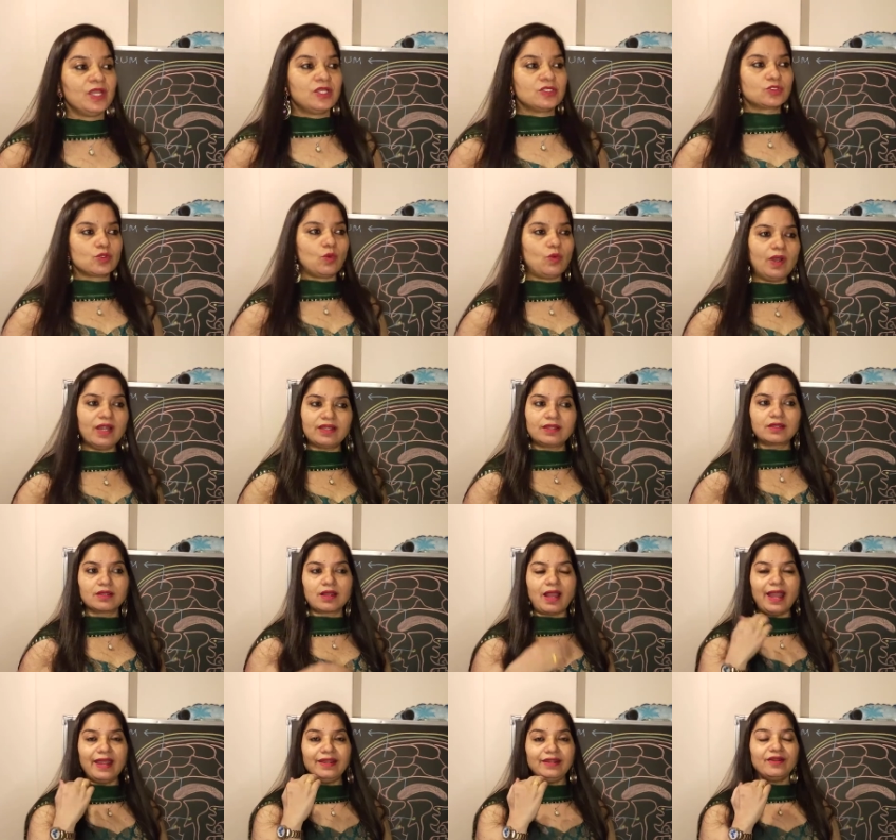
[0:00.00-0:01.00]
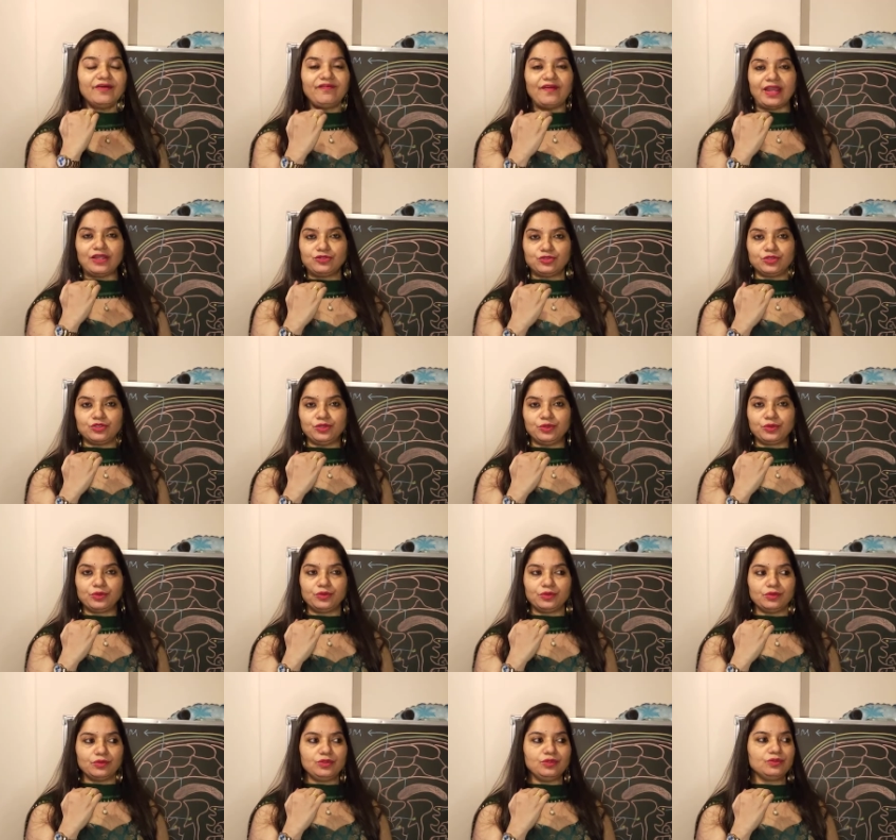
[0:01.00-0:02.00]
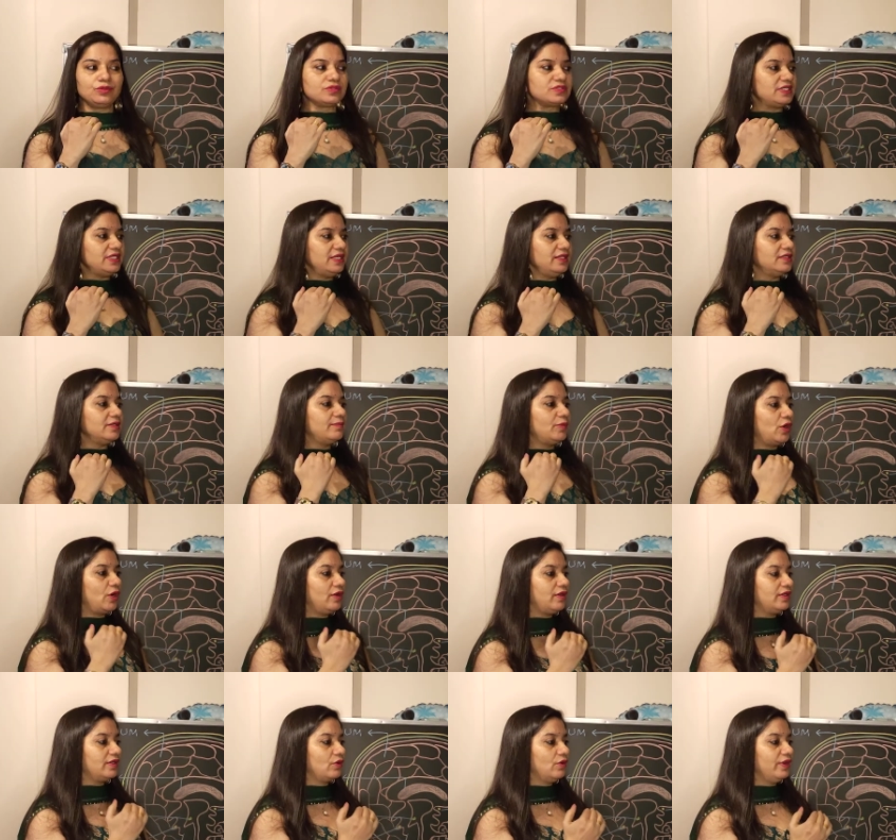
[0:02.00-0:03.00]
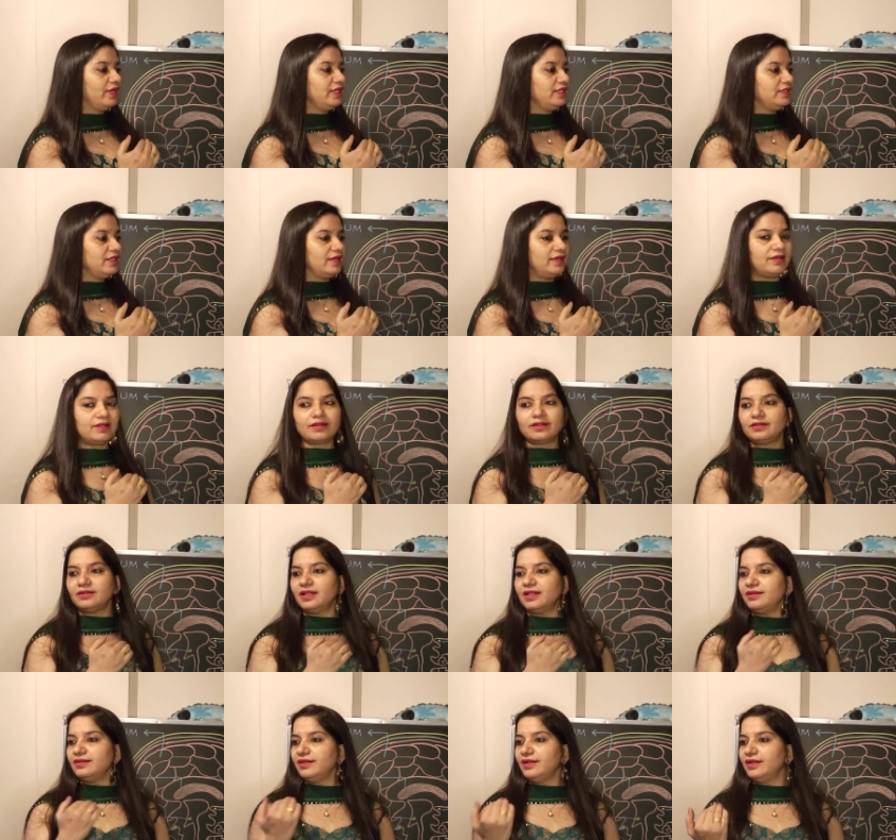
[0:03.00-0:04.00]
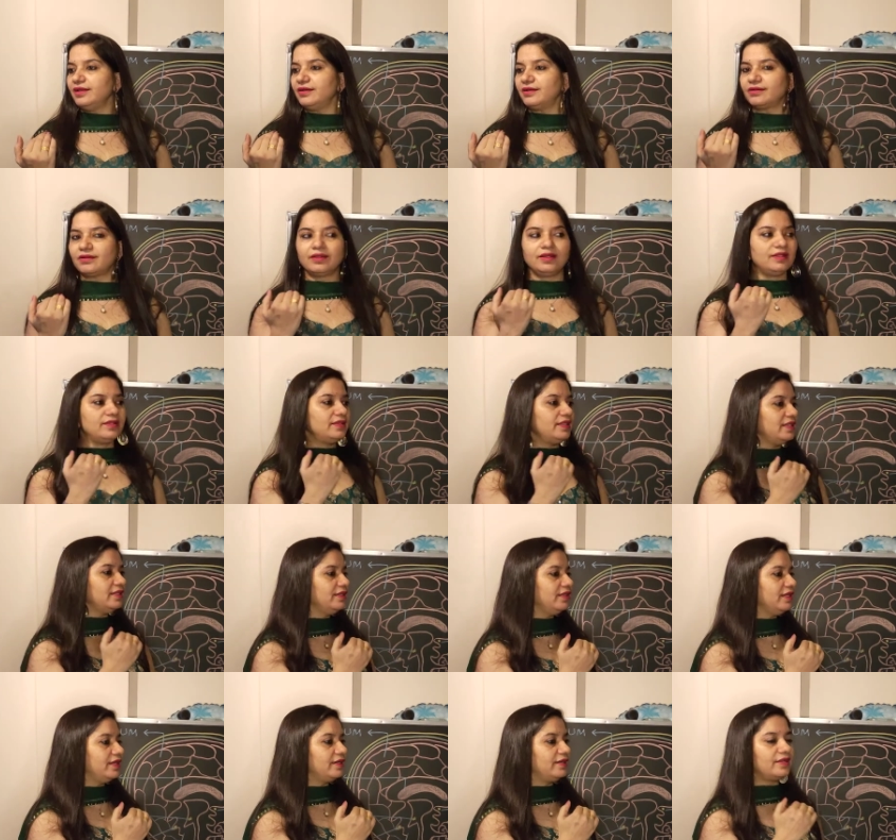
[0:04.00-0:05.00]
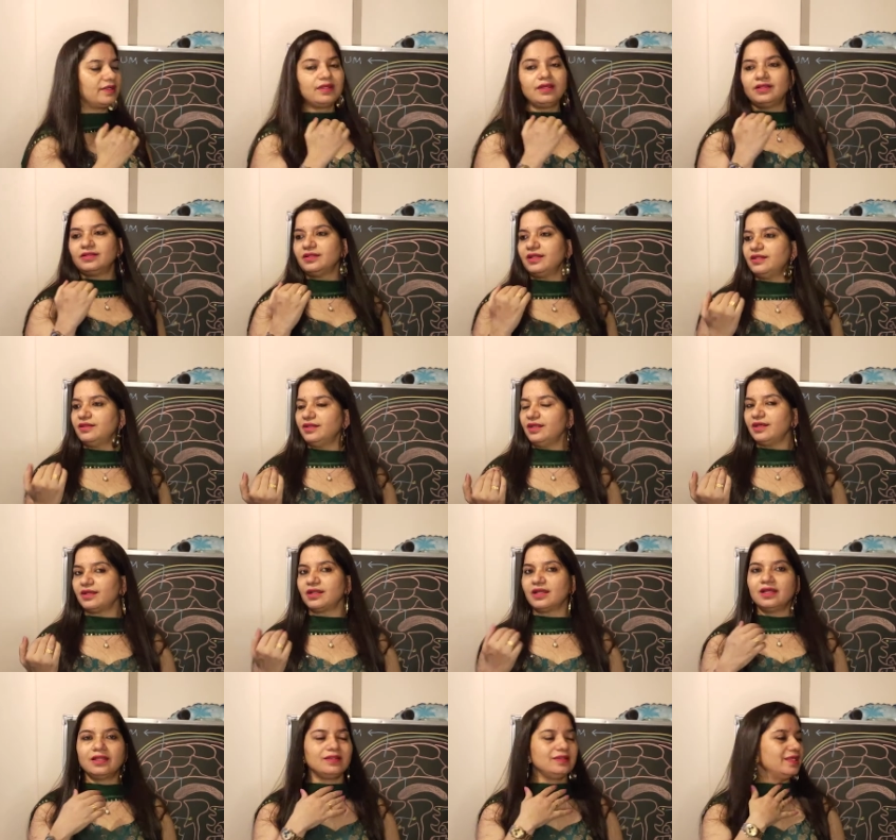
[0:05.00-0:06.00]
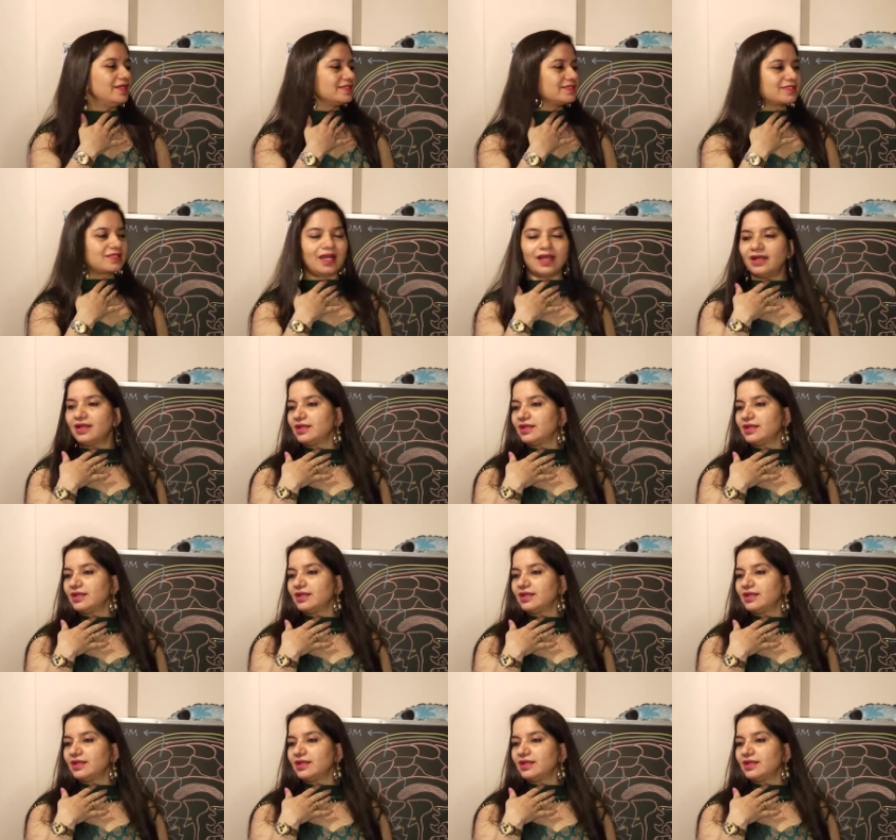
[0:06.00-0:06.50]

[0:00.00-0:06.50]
So what kind of action you do? You see the ball going there, then there, then there, then there. This